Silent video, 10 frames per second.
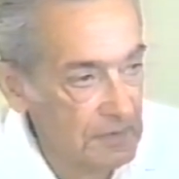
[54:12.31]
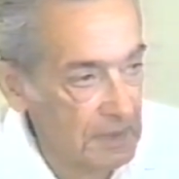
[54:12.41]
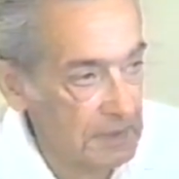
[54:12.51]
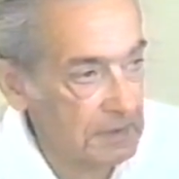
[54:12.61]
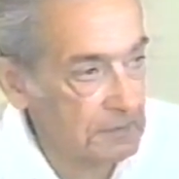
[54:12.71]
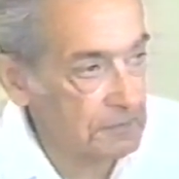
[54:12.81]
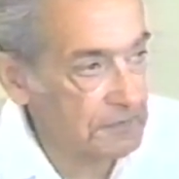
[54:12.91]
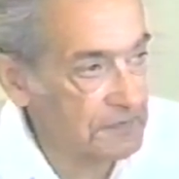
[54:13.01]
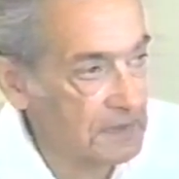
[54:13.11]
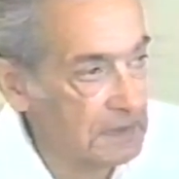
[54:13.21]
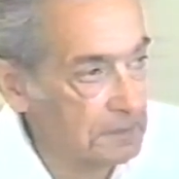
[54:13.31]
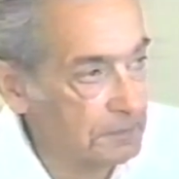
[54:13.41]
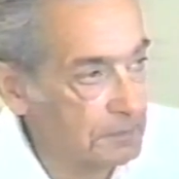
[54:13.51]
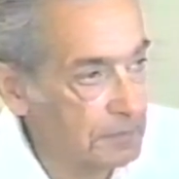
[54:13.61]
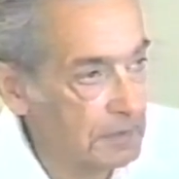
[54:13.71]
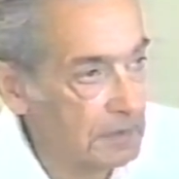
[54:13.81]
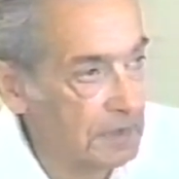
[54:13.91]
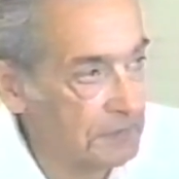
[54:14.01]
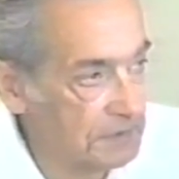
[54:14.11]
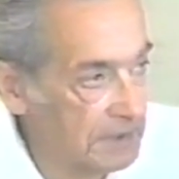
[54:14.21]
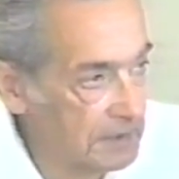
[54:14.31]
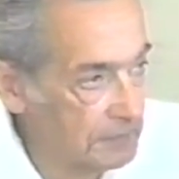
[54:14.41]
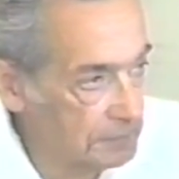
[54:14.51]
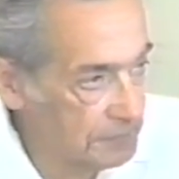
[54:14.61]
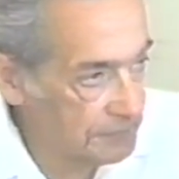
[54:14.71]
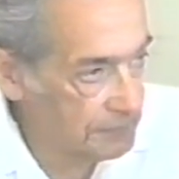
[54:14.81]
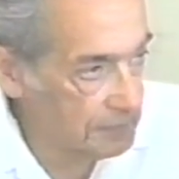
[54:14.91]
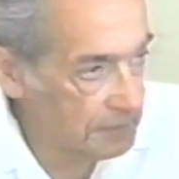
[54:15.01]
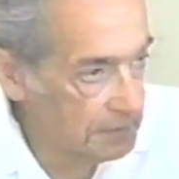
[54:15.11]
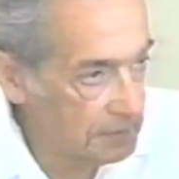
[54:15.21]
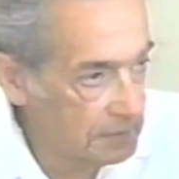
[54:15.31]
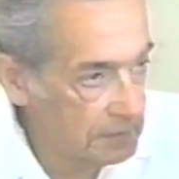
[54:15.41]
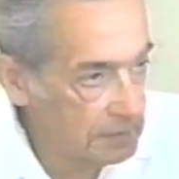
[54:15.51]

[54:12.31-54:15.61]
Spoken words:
signing was set up on the deck of the Missouri,